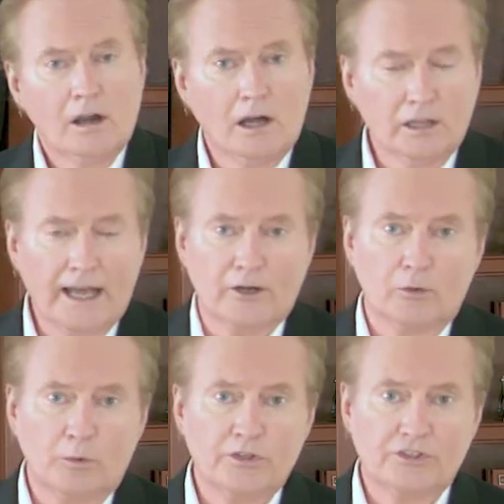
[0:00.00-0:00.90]
A letter
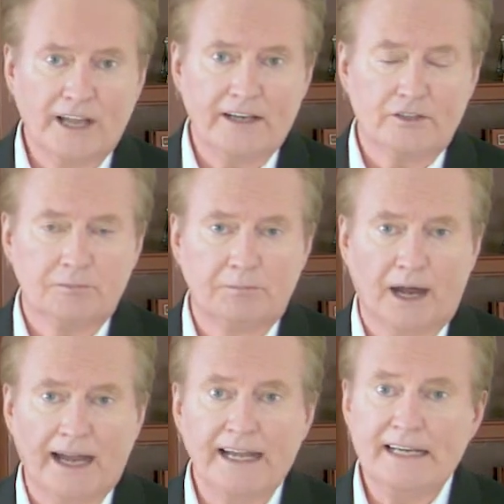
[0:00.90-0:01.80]
was sent
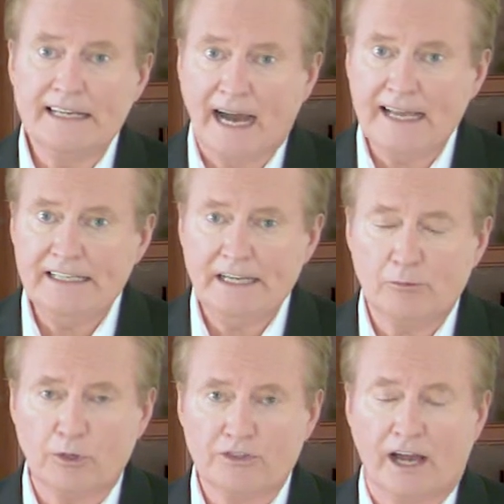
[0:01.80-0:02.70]
by 90
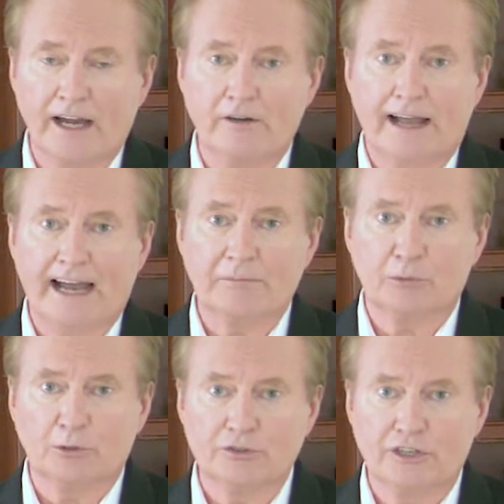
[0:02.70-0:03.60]
retired
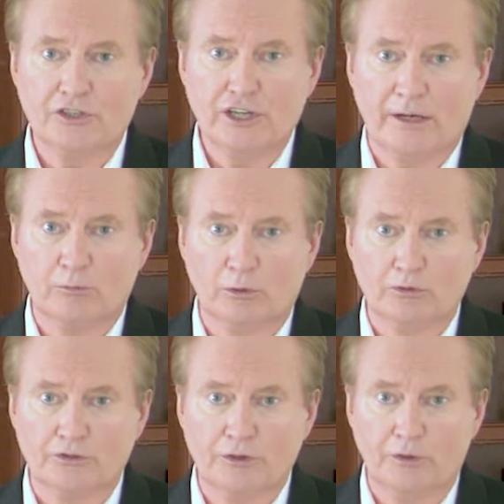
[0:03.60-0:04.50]
admirals and
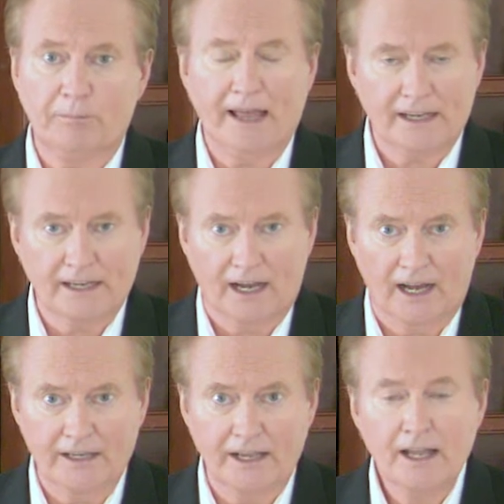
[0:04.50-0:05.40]
generals to the
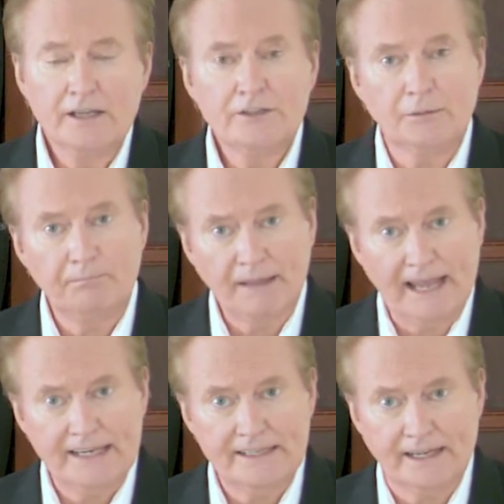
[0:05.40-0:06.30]
Pentagon
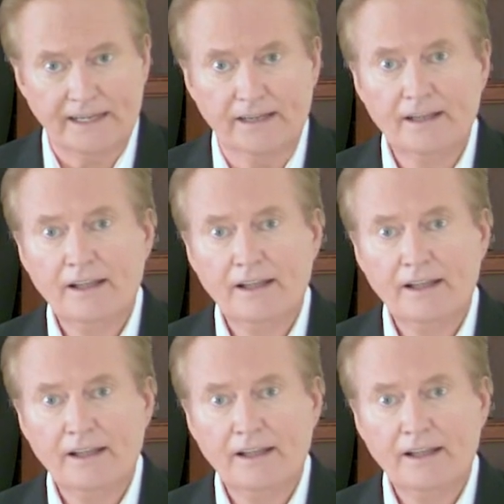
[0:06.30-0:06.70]
demanding